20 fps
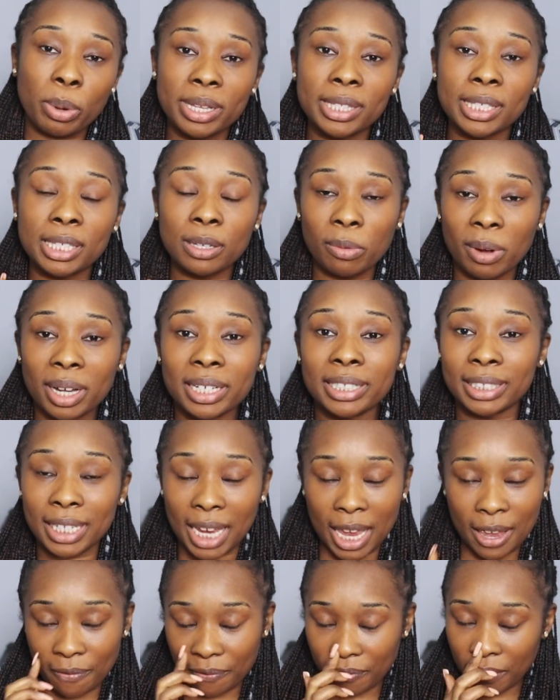twenty-one
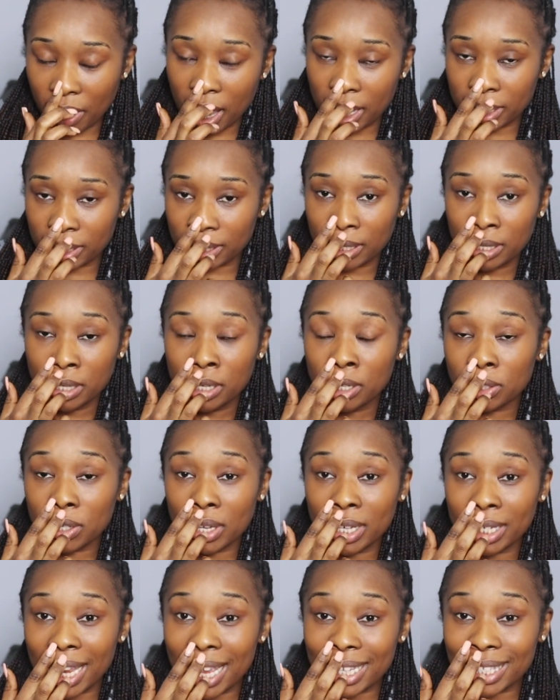day fast.
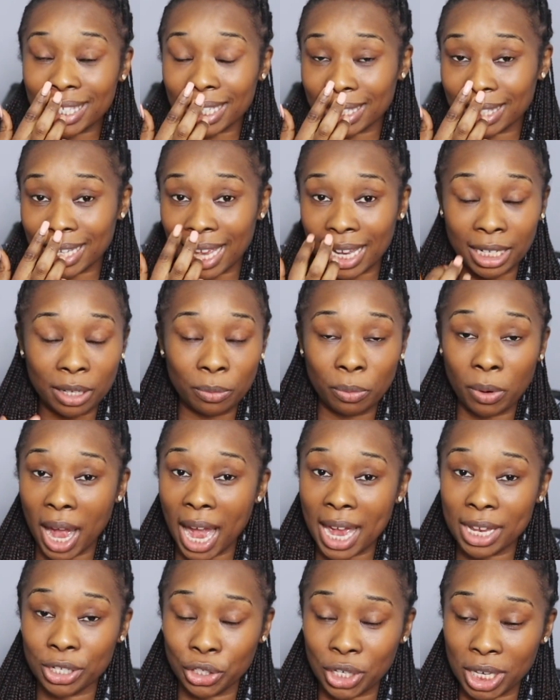So that's exactly what
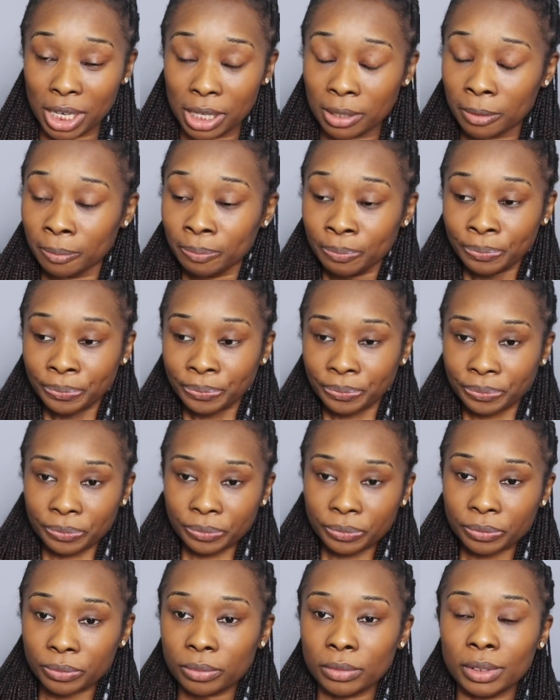I did.
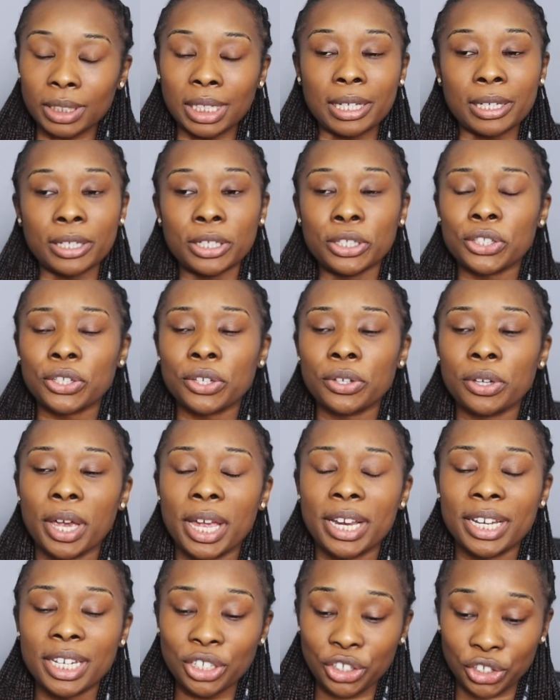So
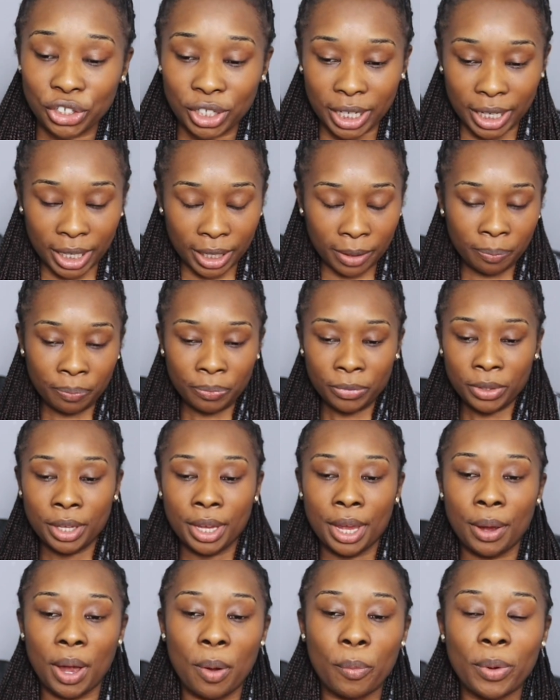initially,
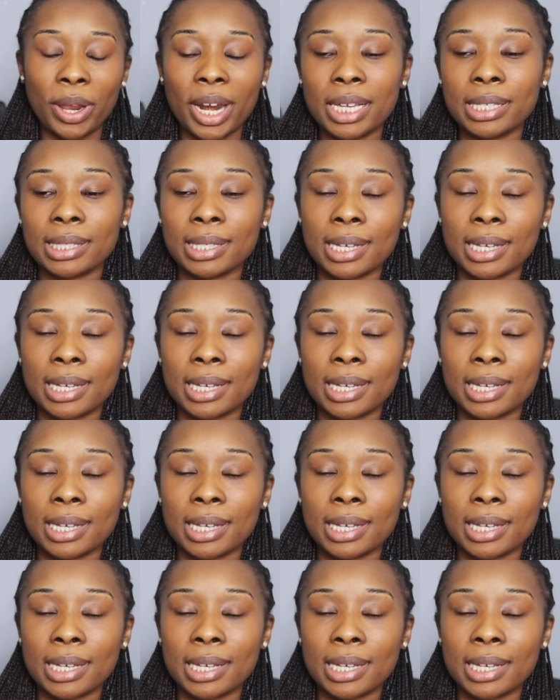when I